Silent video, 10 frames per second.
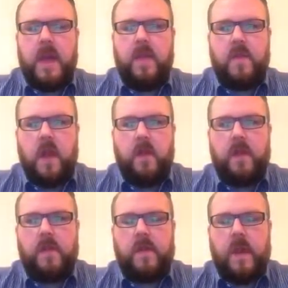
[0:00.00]
even though
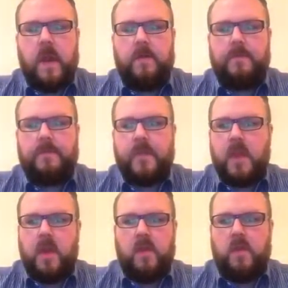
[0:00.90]
it's
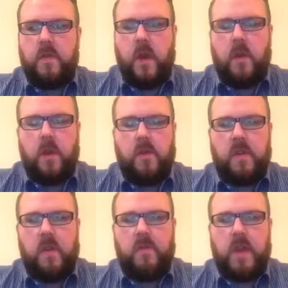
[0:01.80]

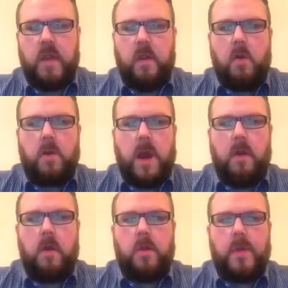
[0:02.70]
just over a year old
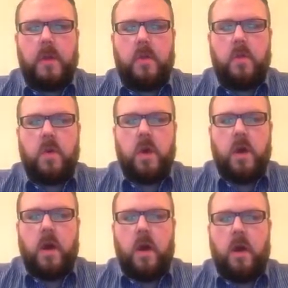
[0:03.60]
now, a lot of people
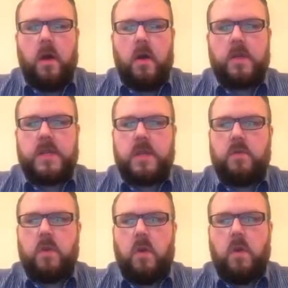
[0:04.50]
are
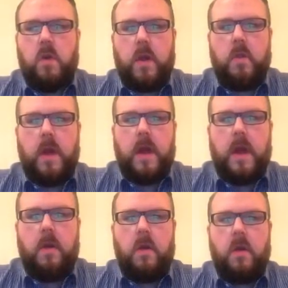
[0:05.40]
still not quite
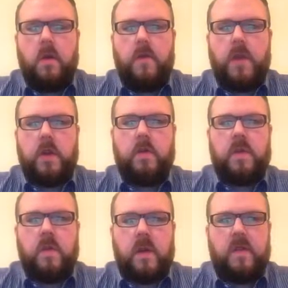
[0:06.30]
aware of the
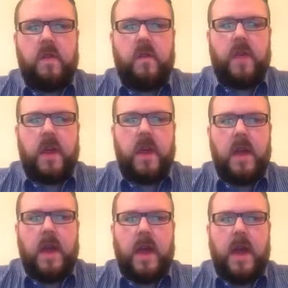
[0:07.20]
consequences of it
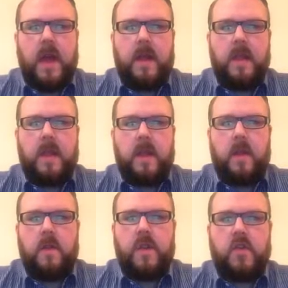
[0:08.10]
and the
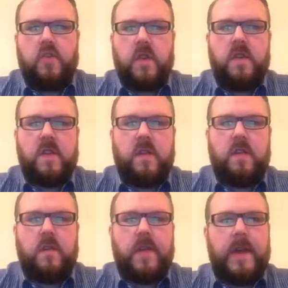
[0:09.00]
kind of
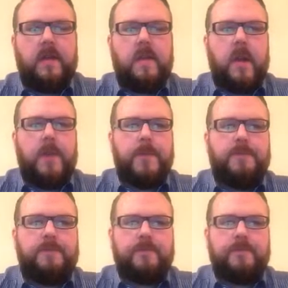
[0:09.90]
intricacies of it. So